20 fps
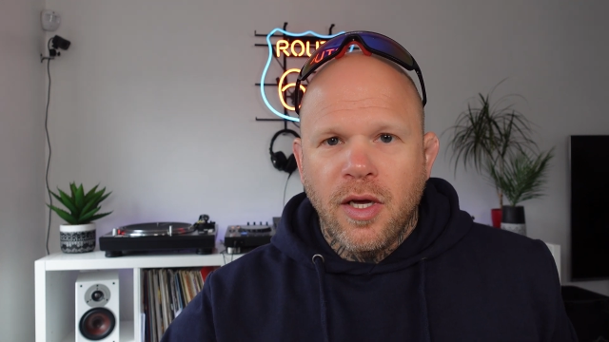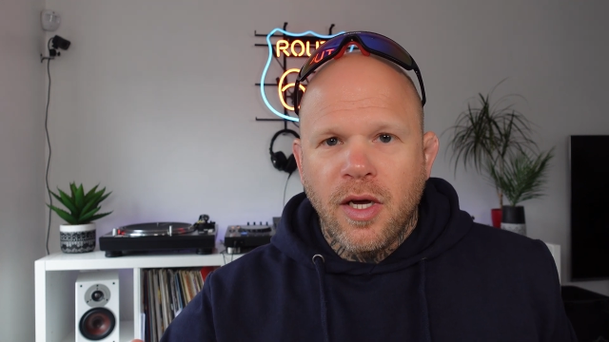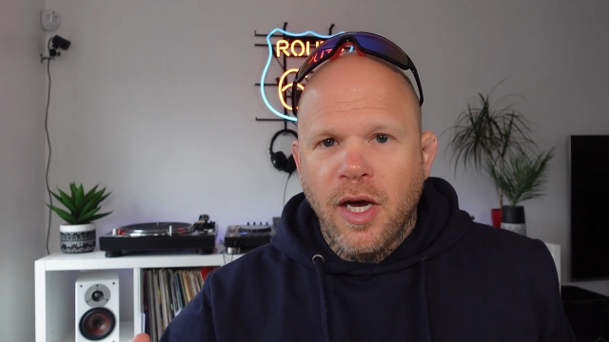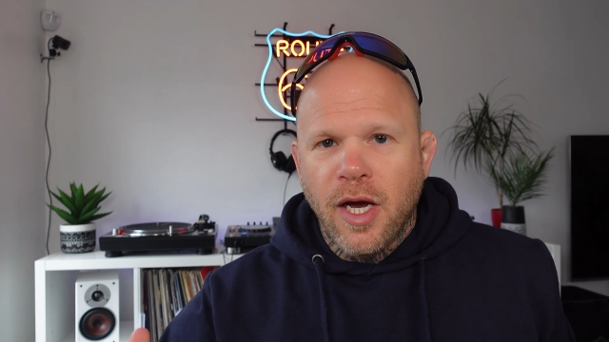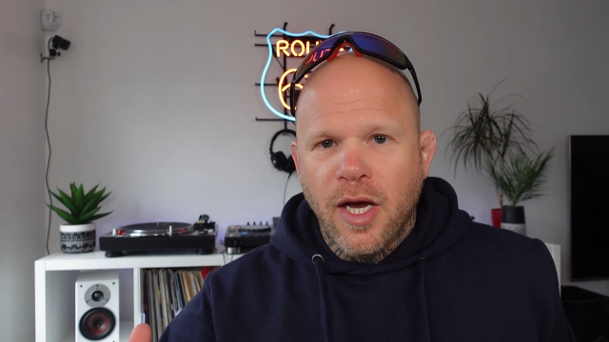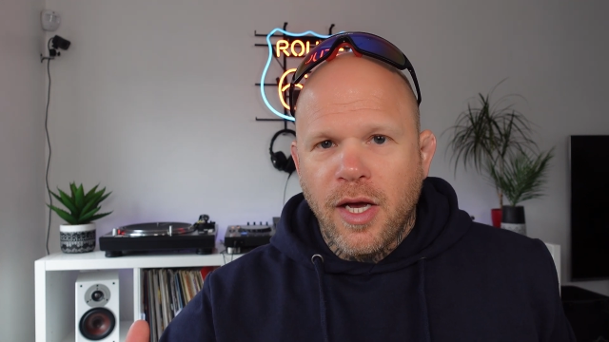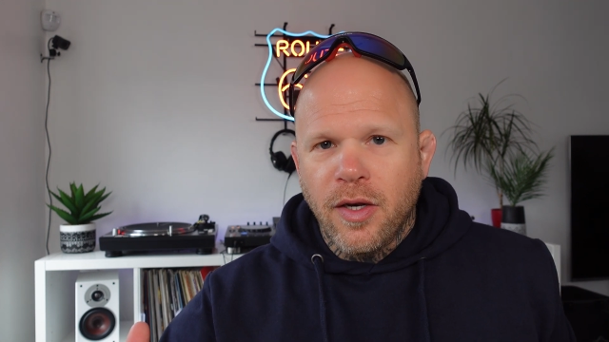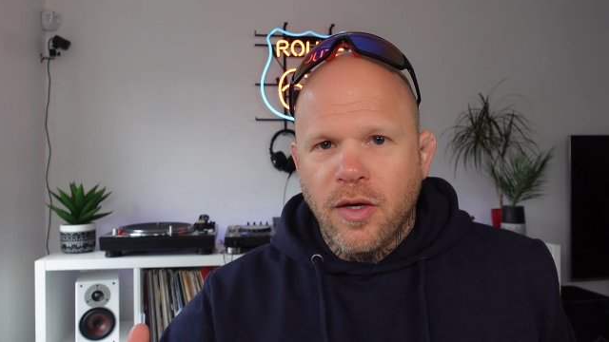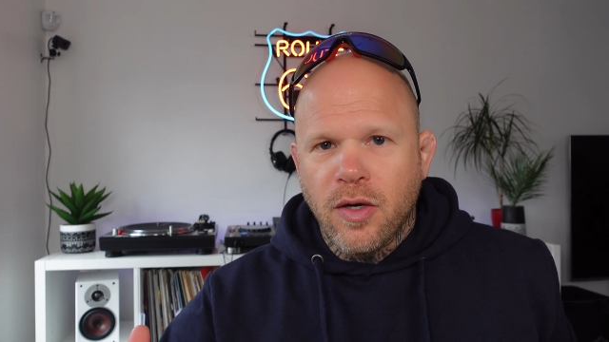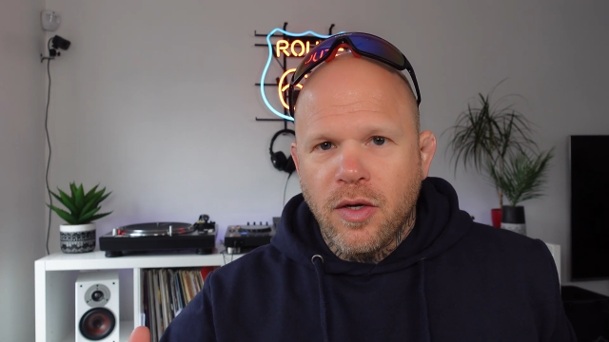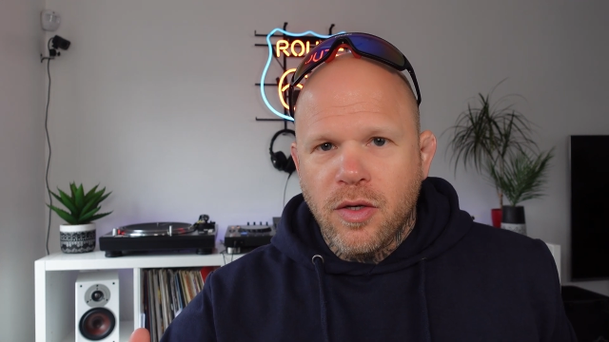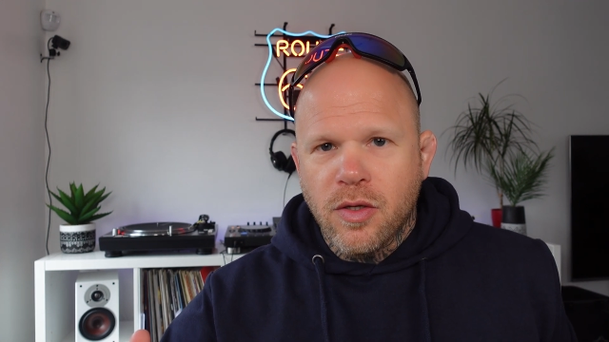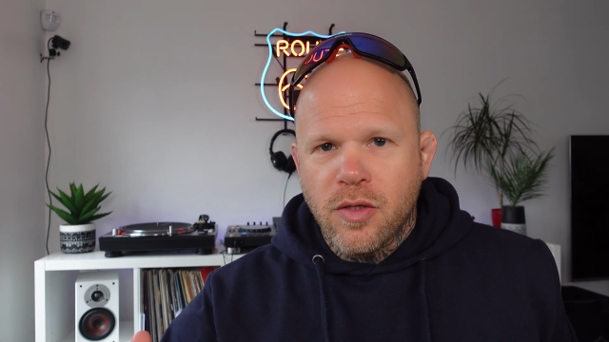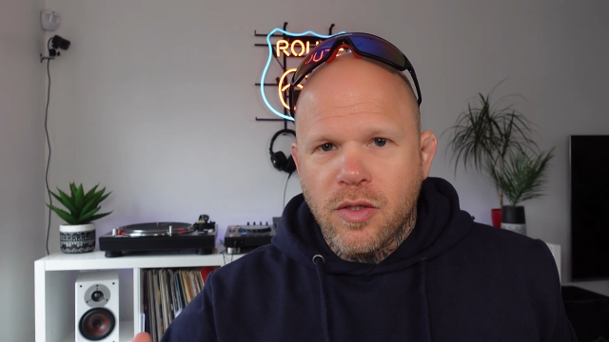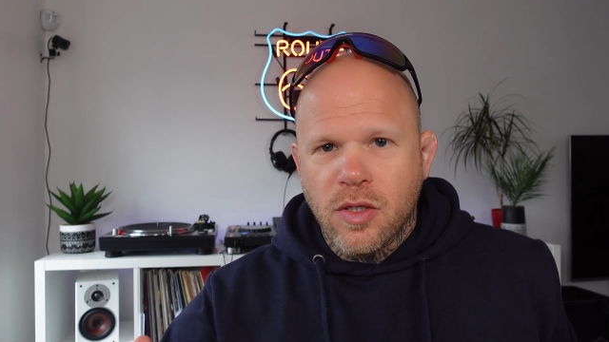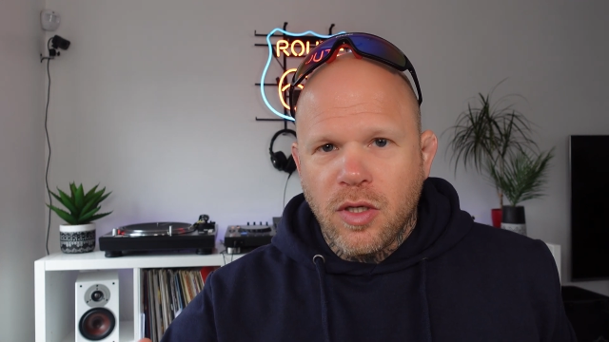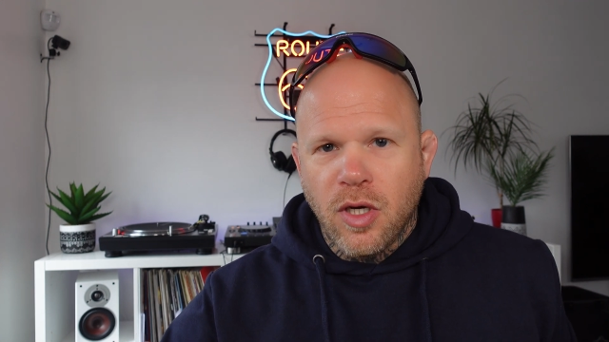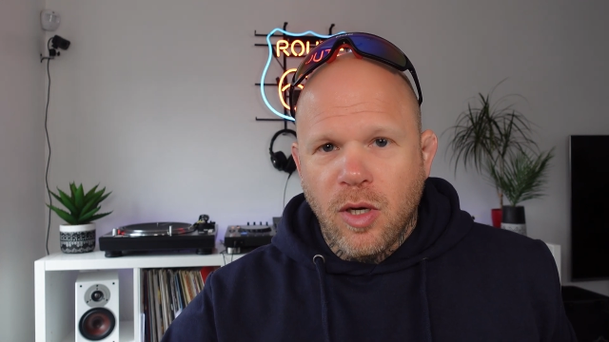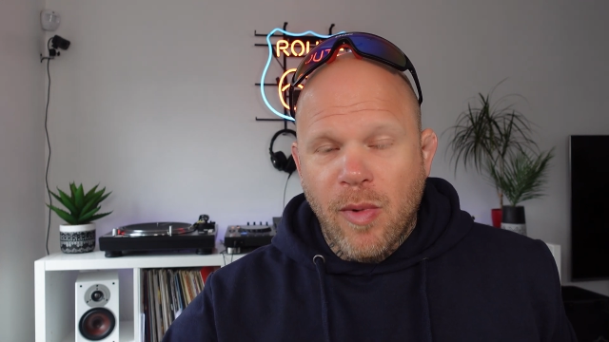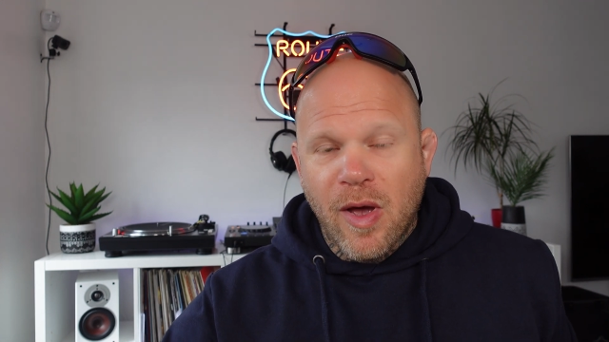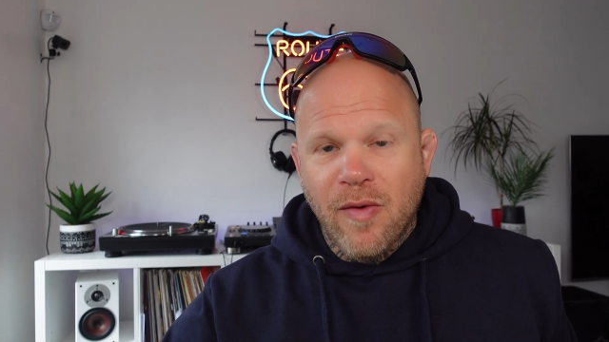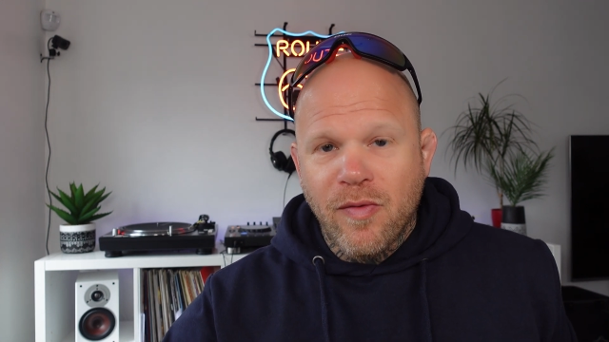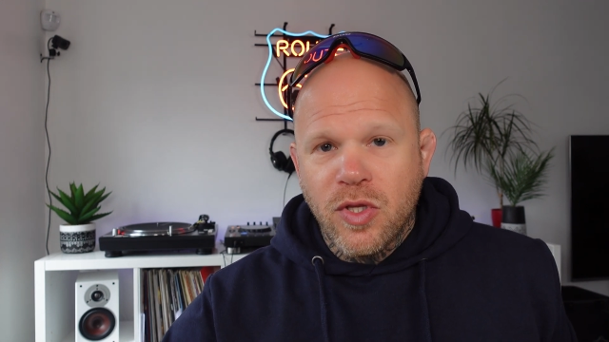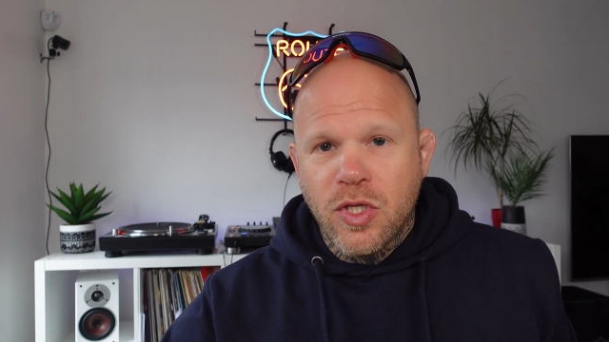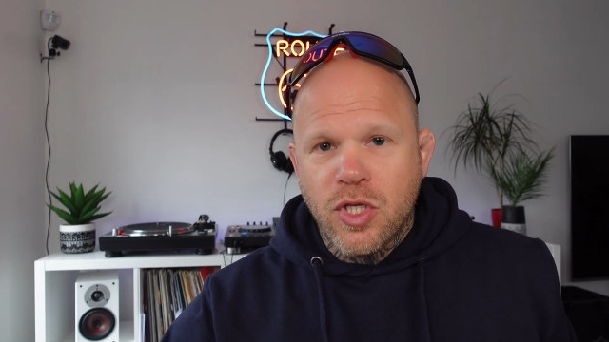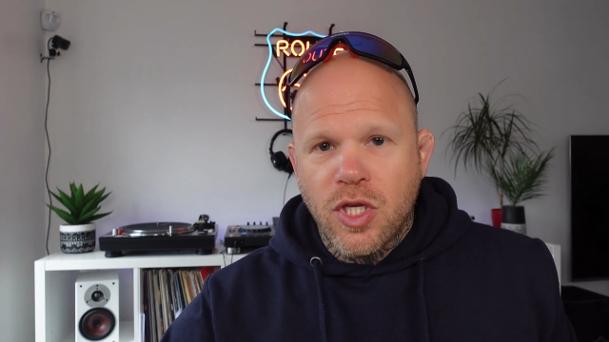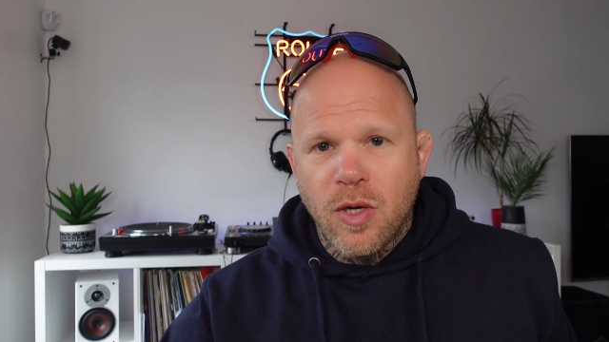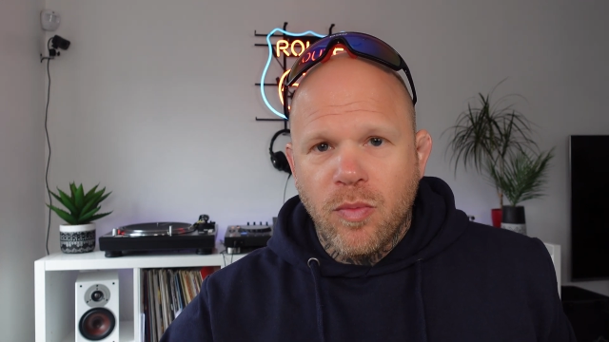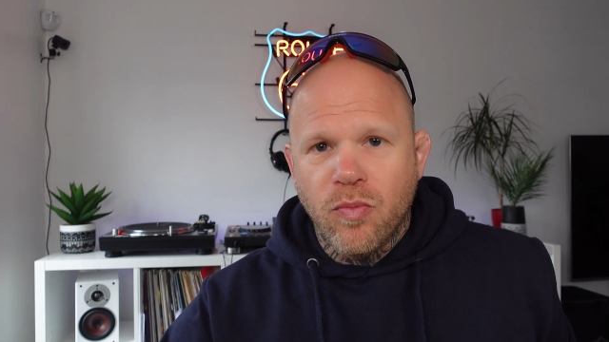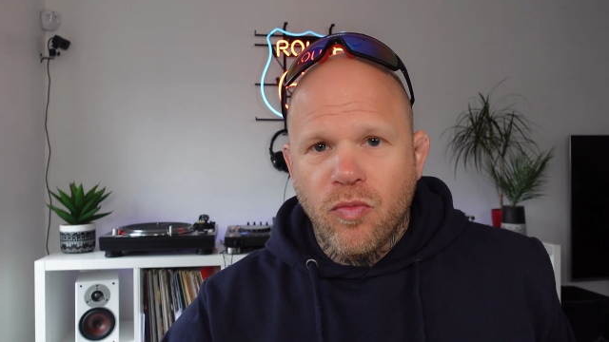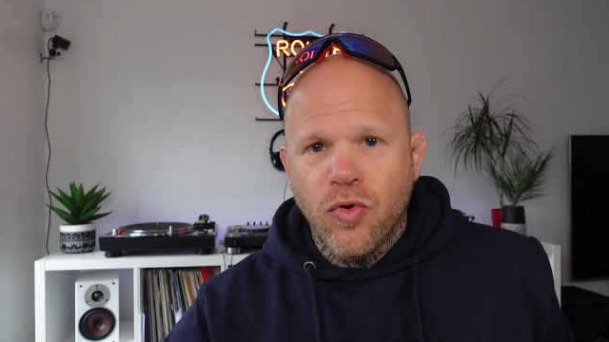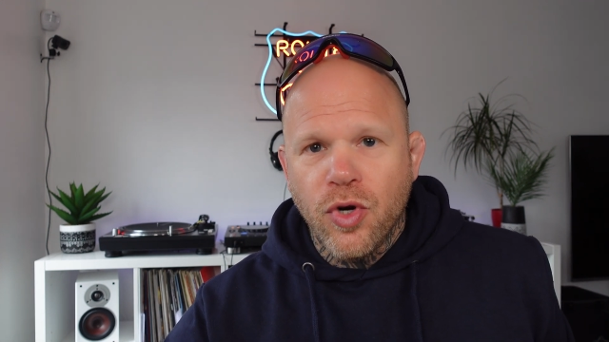and I'm having some